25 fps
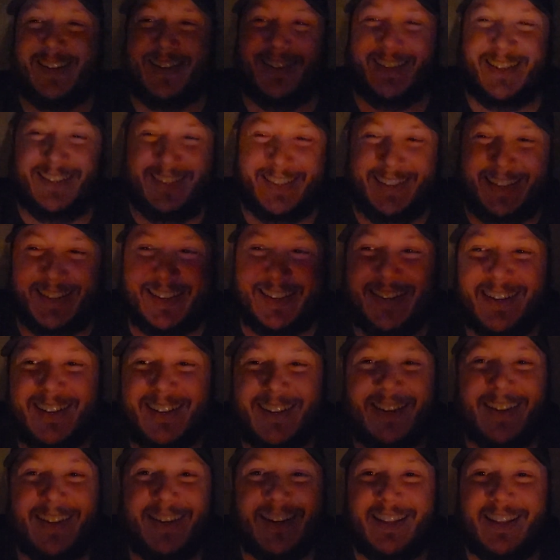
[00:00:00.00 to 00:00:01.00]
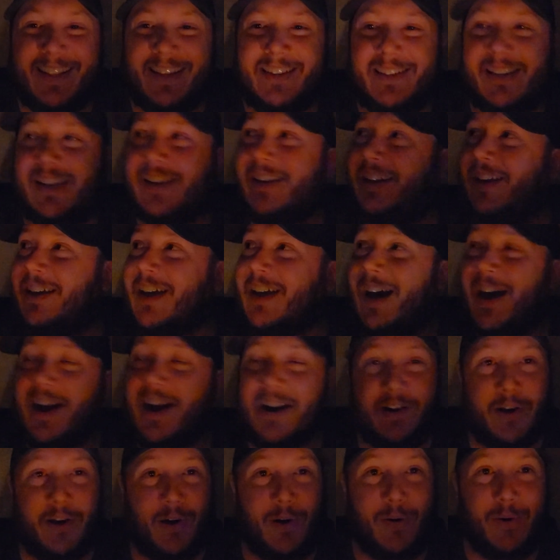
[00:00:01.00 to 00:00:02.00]
And he's like,
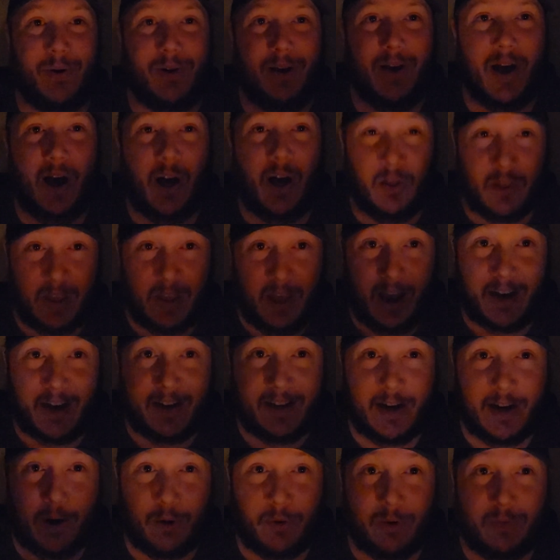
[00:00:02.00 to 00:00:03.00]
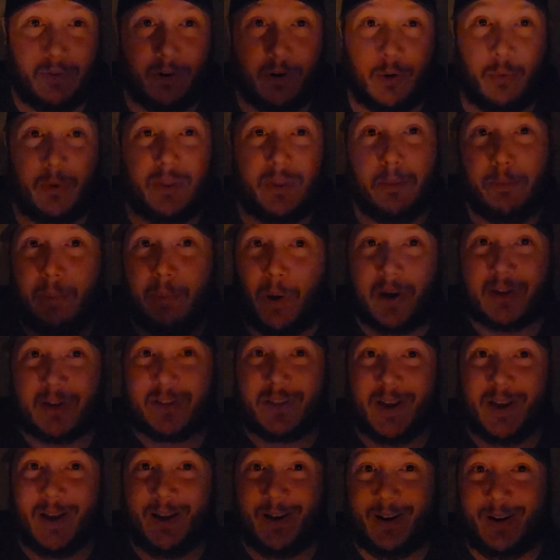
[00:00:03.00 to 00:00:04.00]
I know, I'll cut it out of her with the
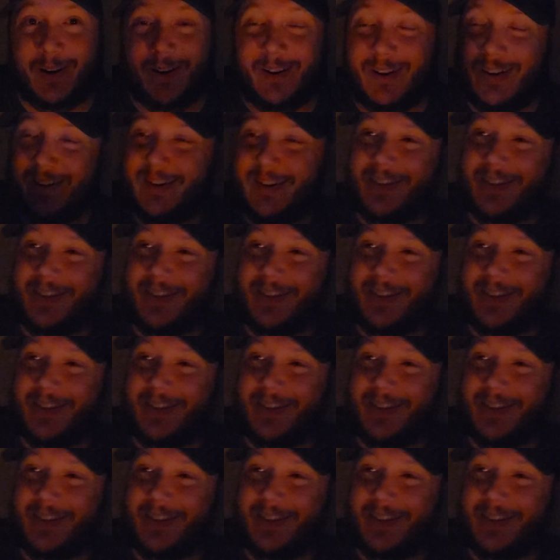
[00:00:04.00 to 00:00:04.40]
box cutter.